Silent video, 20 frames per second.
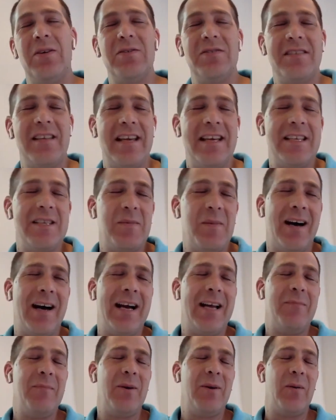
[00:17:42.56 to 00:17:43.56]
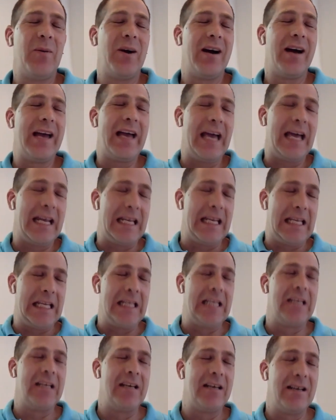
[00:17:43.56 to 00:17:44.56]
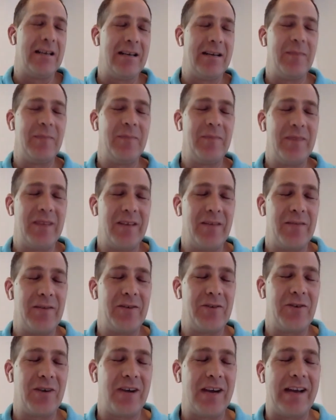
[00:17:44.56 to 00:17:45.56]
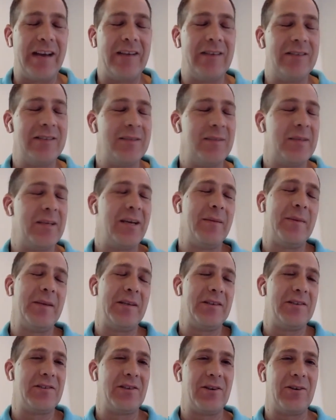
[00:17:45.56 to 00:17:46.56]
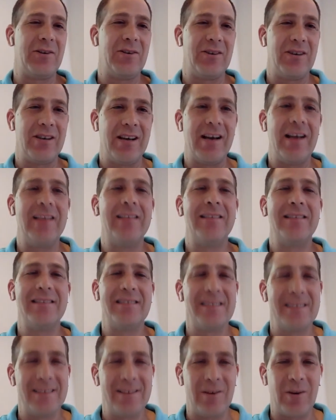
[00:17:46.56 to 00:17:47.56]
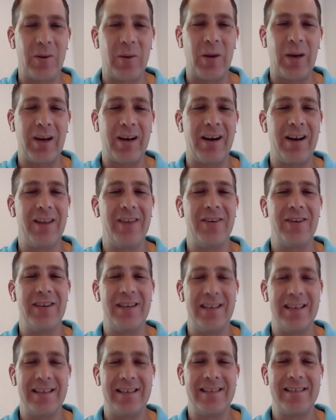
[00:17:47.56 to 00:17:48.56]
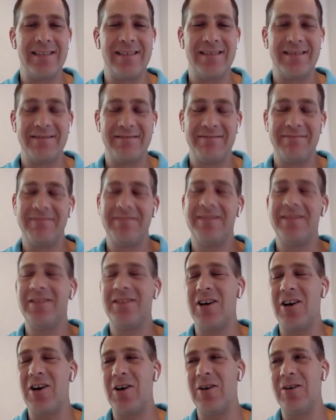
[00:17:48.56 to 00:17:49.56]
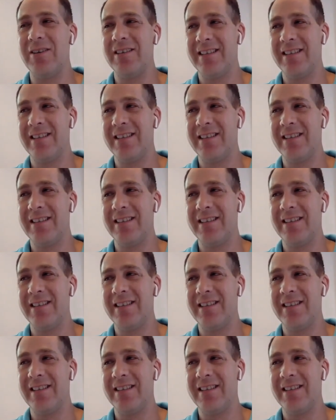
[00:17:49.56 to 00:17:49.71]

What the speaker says: those days behind me where I edit if a triangle is becoming a circle or not, or what color it is. So